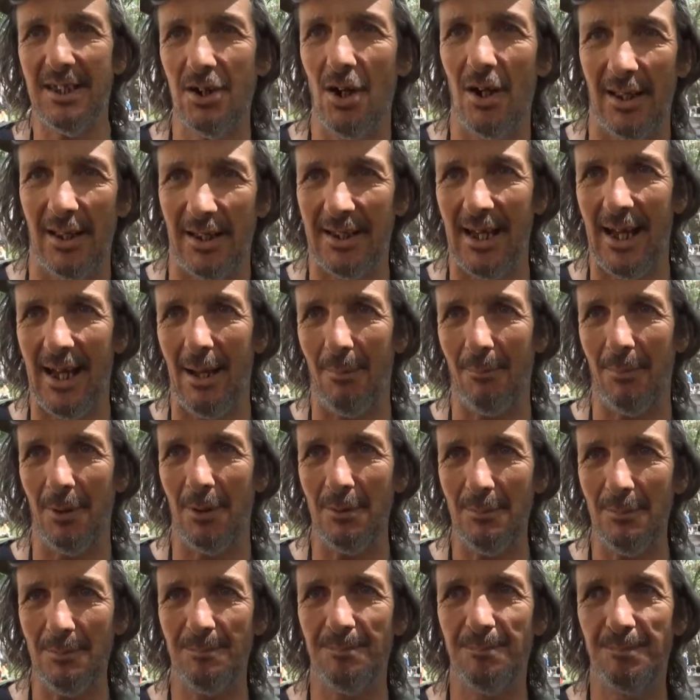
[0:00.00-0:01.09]
Colin
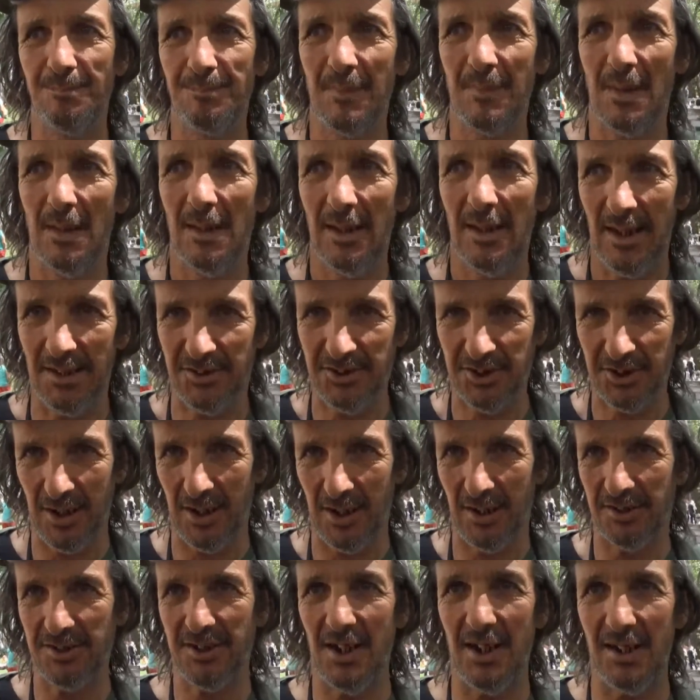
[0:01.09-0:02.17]
Campbell. It's
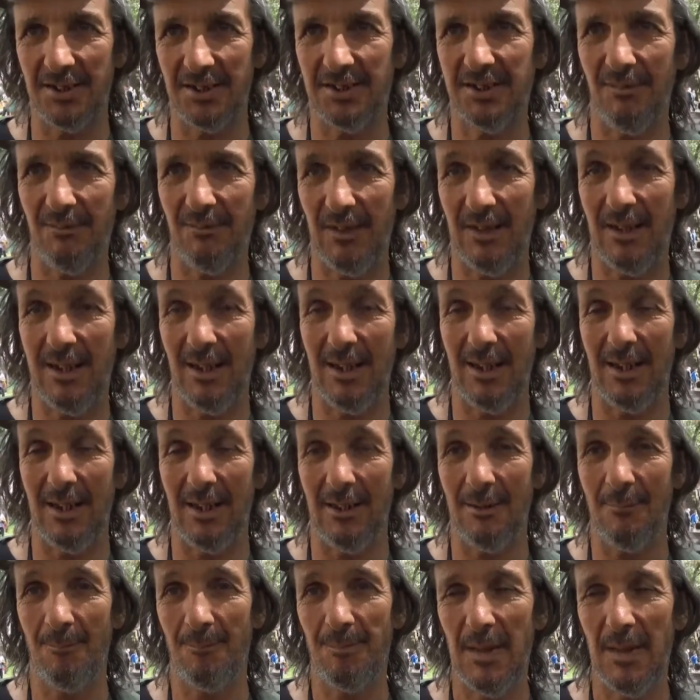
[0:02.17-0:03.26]

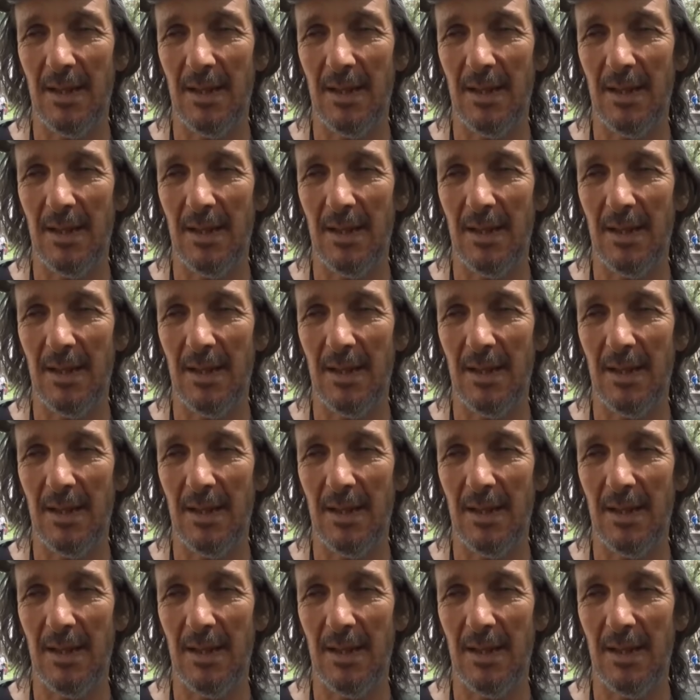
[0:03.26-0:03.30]
scientifically,